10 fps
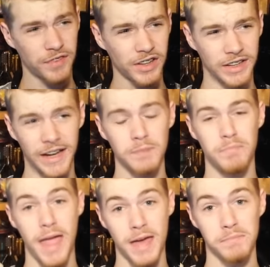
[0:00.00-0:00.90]
felt kinda
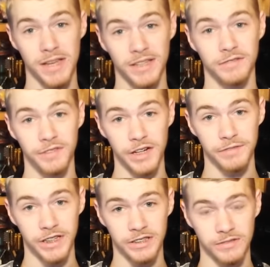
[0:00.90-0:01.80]
bad making fun
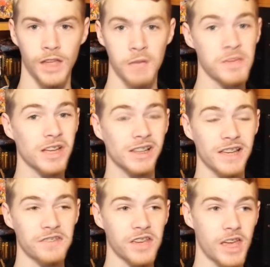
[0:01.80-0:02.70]
of it. I mean,
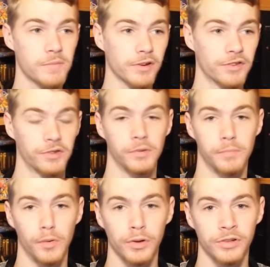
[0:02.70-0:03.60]
classic games are so
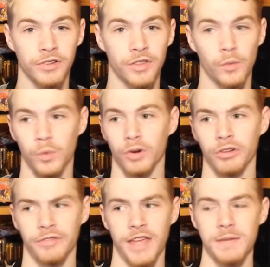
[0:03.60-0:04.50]
important to the
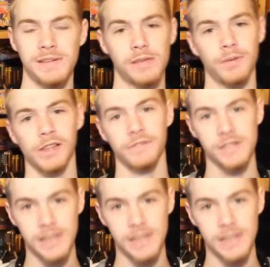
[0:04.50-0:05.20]
world of gaming that we live in